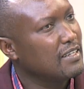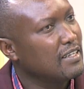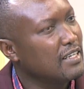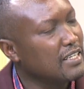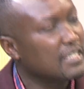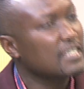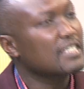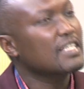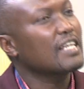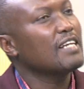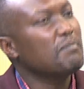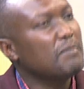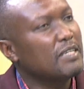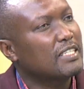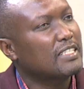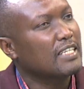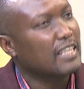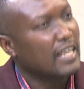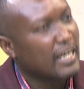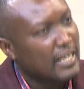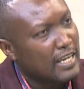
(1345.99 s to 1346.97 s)
It is
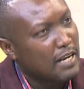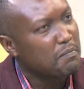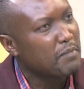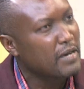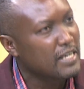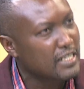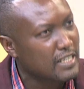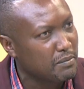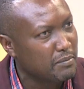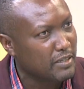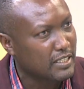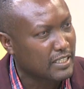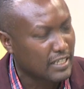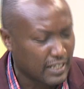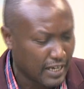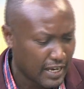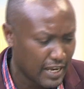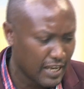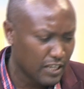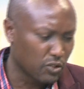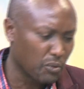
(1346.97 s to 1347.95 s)
limited. That number is limited.
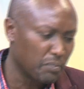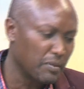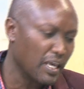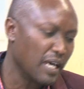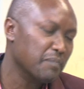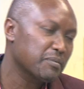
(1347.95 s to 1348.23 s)
So me,